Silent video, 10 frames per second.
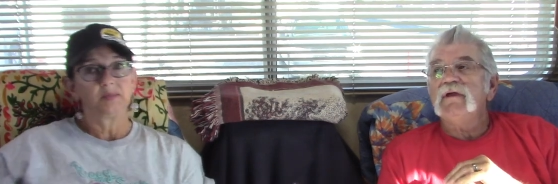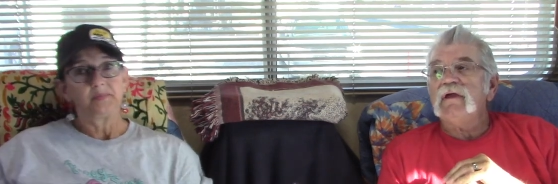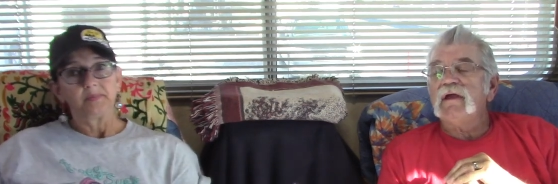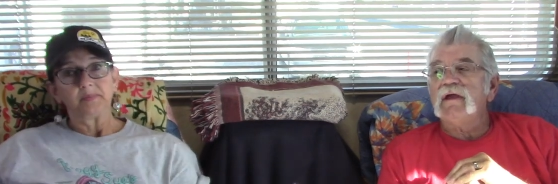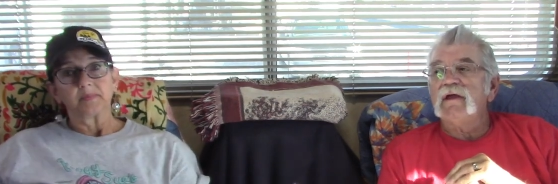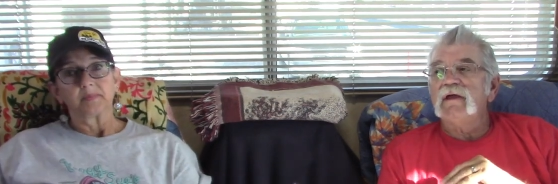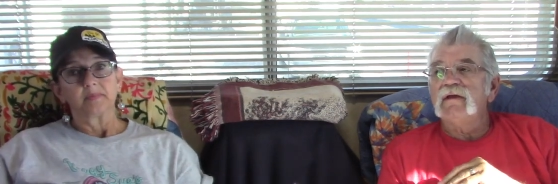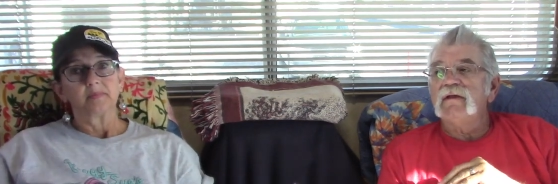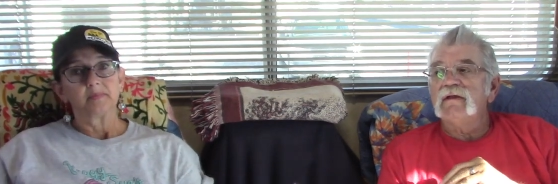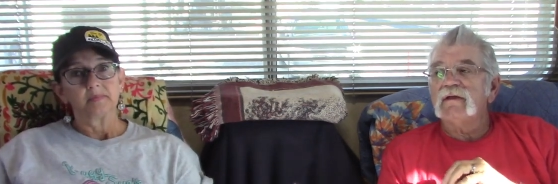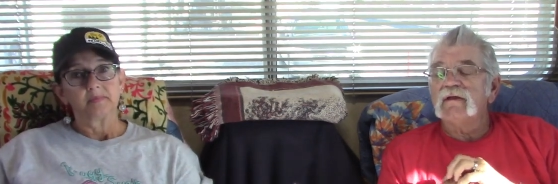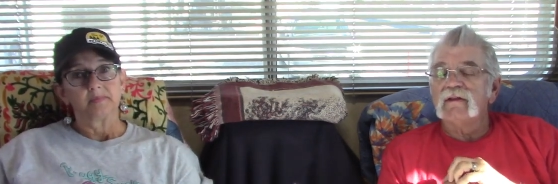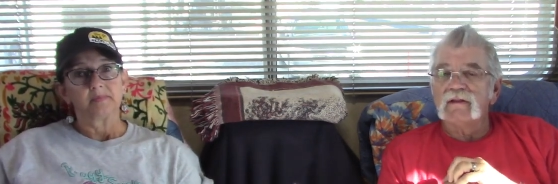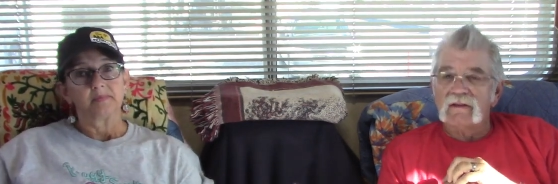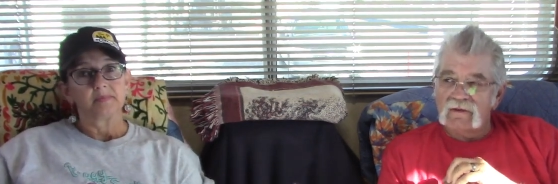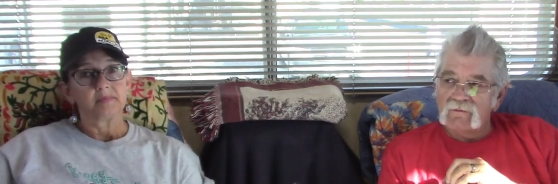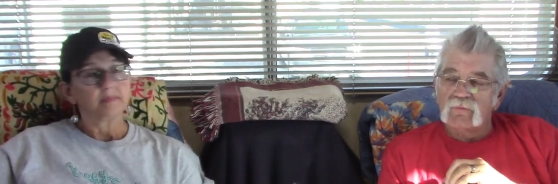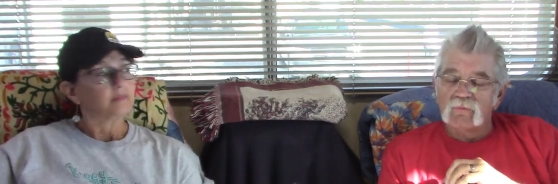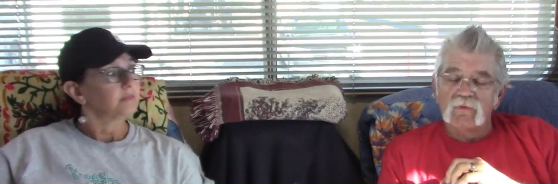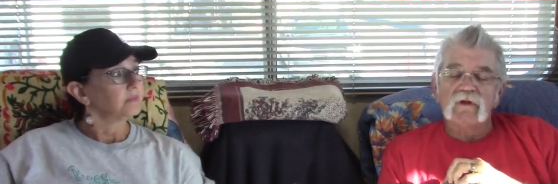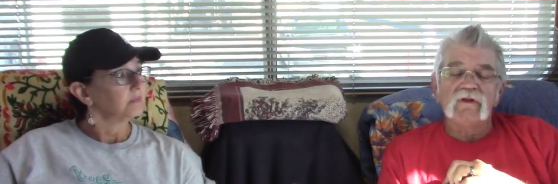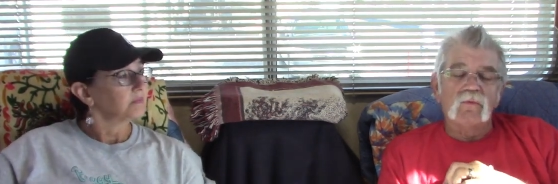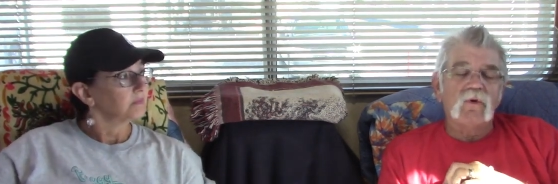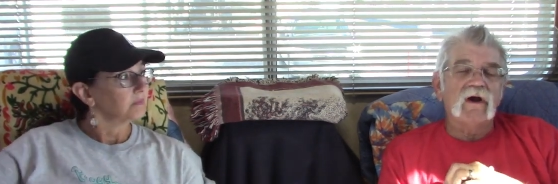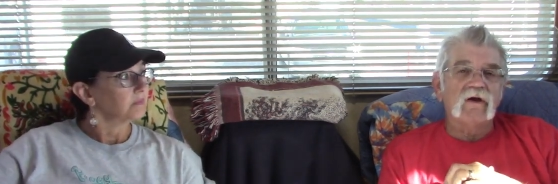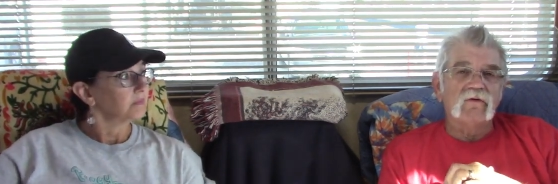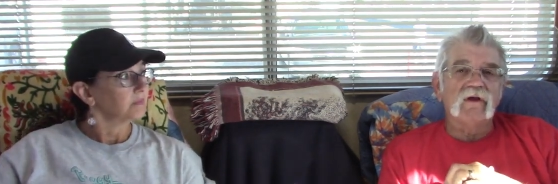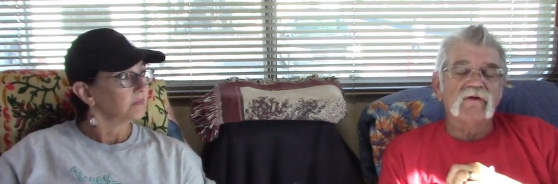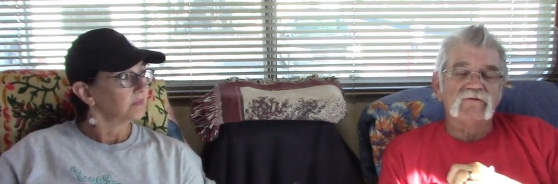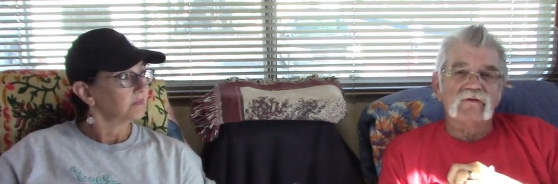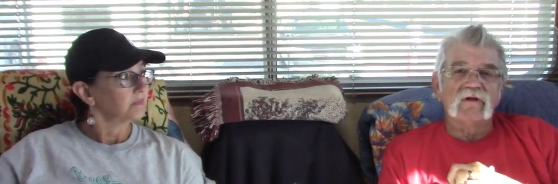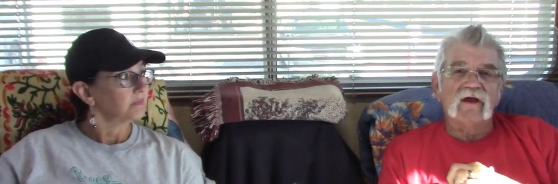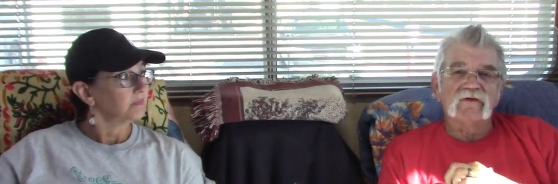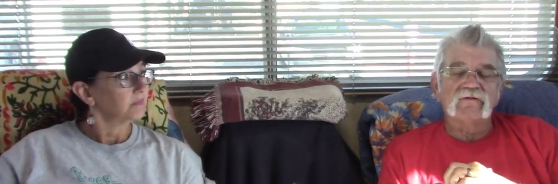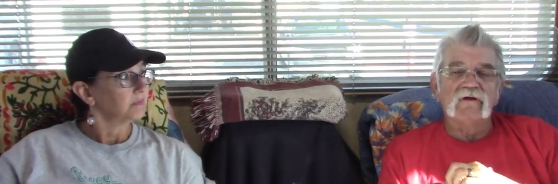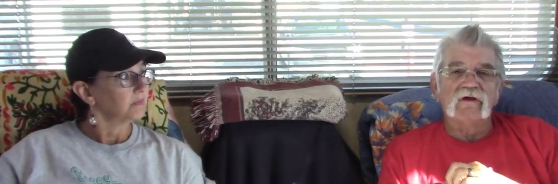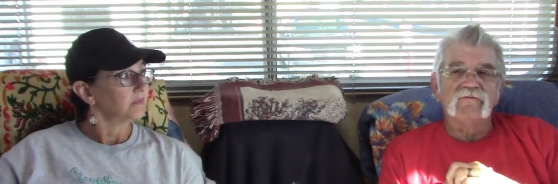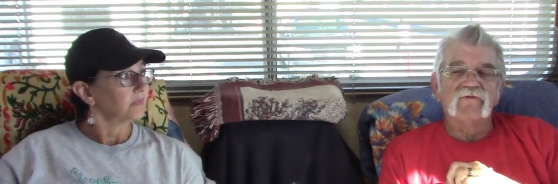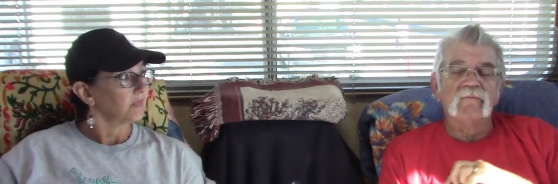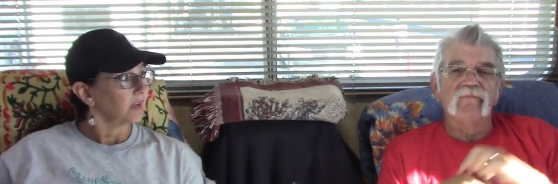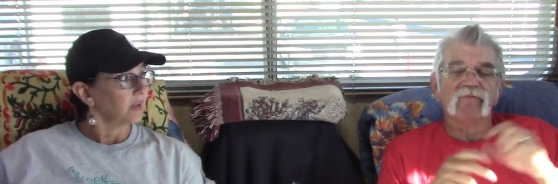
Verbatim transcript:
Speaker 1: and really the wiring is the last thing. From